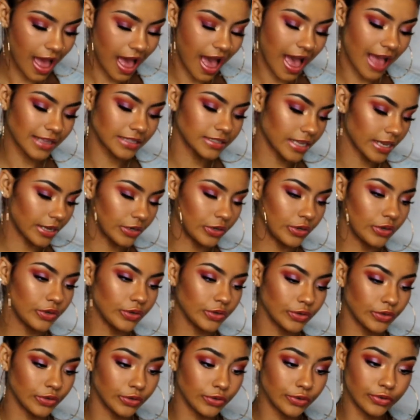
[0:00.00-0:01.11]
I say
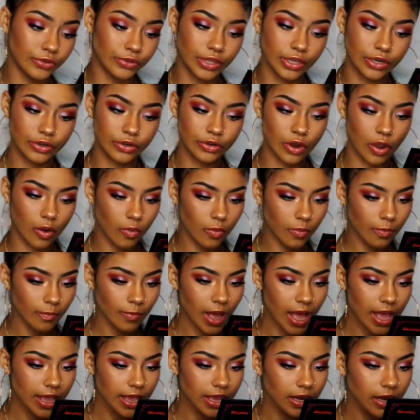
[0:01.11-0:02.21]
then don't
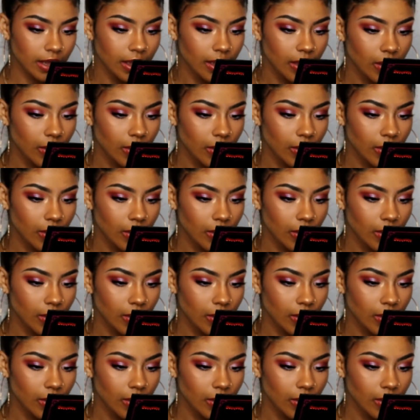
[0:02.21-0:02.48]
buy it.